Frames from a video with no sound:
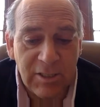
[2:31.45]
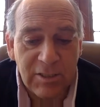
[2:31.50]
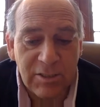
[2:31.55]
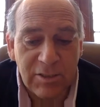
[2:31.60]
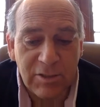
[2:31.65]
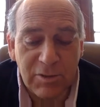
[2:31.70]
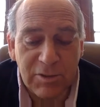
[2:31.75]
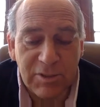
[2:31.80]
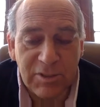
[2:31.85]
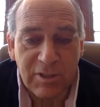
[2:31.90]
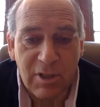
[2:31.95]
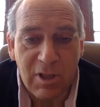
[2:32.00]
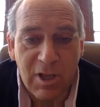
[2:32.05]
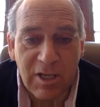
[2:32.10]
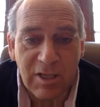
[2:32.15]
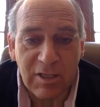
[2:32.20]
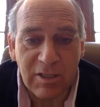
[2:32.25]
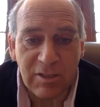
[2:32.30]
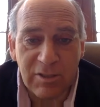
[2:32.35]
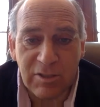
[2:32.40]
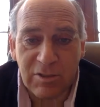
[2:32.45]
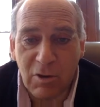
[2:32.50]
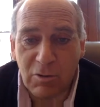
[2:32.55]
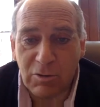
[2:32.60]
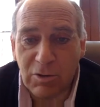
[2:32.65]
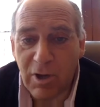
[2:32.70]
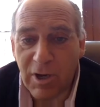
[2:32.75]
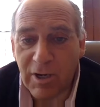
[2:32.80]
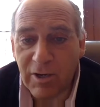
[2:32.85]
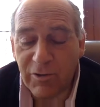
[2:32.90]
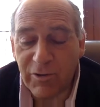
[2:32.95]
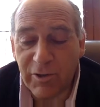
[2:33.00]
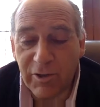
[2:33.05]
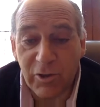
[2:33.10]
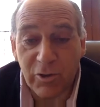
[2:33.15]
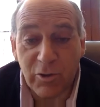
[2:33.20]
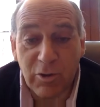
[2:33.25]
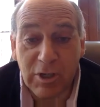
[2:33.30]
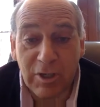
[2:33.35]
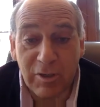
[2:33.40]
So it's no longer that
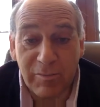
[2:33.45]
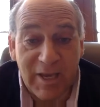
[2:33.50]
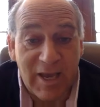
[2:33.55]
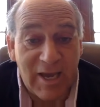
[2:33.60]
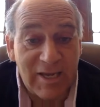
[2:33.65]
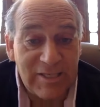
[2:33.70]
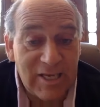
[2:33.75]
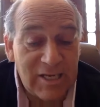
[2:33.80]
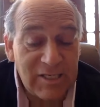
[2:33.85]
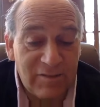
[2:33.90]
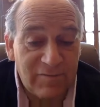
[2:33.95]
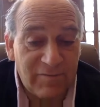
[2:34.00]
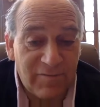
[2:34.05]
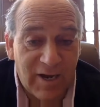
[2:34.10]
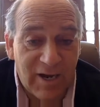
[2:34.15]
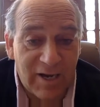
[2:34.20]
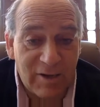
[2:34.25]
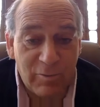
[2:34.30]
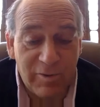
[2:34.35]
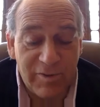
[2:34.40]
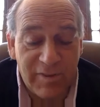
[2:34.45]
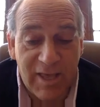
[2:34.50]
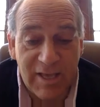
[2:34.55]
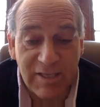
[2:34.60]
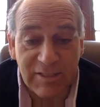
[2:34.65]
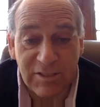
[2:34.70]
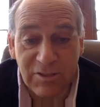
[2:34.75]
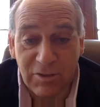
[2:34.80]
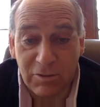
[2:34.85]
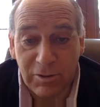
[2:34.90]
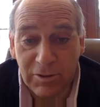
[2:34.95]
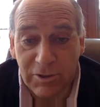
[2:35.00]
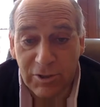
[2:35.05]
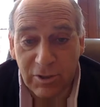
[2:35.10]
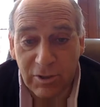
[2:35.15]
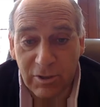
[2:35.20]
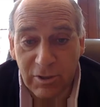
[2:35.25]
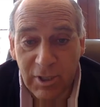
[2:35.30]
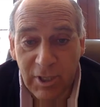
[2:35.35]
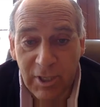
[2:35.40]
you're going to be identified with that
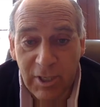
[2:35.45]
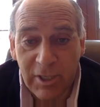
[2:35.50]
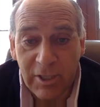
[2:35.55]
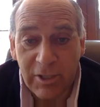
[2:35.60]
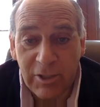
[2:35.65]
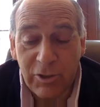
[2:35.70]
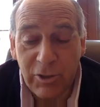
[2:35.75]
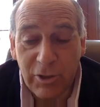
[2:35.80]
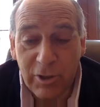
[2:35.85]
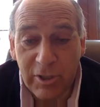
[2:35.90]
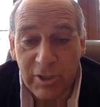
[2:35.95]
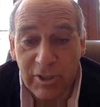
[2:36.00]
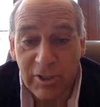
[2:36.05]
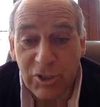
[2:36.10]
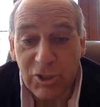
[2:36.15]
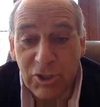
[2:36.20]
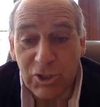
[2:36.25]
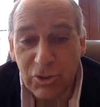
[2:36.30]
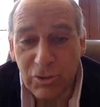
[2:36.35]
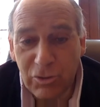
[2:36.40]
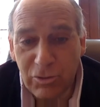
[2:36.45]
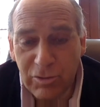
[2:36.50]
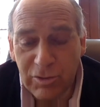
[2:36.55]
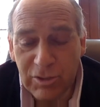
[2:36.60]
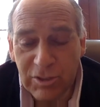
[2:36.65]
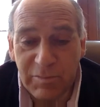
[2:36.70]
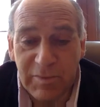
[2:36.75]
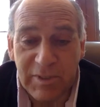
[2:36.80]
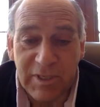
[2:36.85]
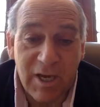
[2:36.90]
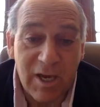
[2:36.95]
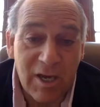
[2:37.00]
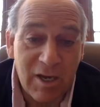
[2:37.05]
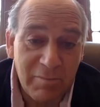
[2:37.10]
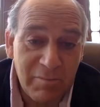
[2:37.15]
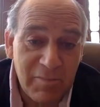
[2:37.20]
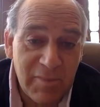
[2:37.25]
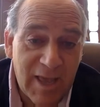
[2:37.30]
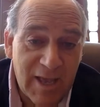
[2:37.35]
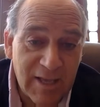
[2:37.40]
soldier. You're going to choose to
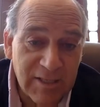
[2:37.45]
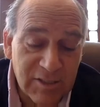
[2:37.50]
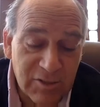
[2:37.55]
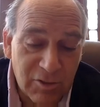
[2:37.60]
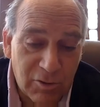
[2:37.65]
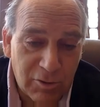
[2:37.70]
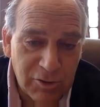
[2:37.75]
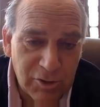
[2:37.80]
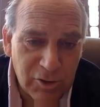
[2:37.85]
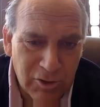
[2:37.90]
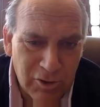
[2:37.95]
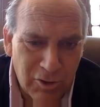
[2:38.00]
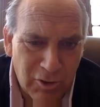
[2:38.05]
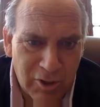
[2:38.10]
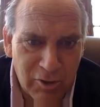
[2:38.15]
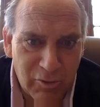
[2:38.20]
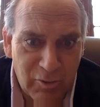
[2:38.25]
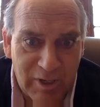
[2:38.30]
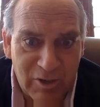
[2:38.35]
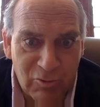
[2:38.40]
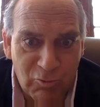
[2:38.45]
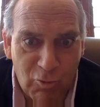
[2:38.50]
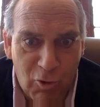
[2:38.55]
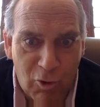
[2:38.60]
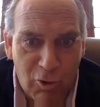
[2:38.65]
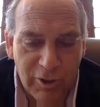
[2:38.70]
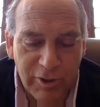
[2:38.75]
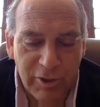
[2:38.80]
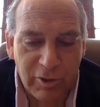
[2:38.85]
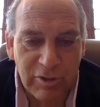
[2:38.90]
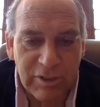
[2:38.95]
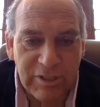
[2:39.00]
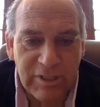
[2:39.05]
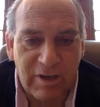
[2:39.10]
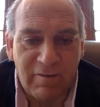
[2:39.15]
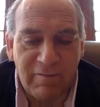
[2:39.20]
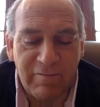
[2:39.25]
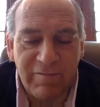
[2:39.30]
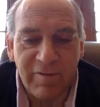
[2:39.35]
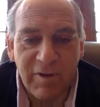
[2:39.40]
become that soldier. You're going to enroll
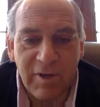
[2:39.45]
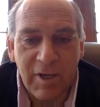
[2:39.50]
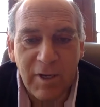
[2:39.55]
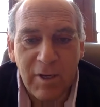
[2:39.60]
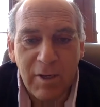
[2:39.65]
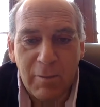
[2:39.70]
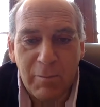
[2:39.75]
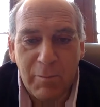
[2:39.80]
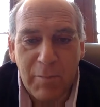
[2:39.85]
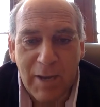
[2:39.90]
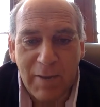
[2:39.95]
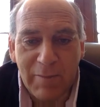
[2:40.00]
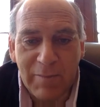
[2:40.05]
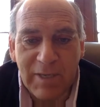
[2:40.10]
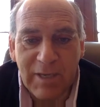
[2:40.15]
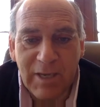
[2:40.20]
yourself by